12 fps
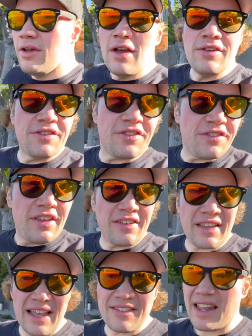just to see,
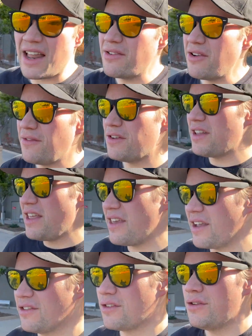because like I said, I don't know if there's
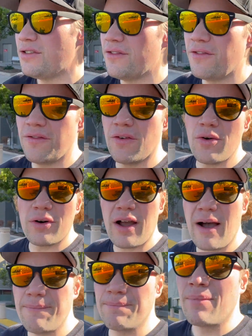anything exclusive for
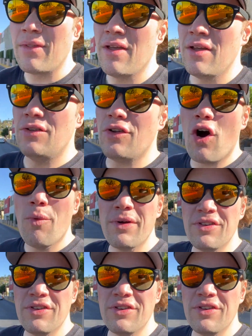Nope and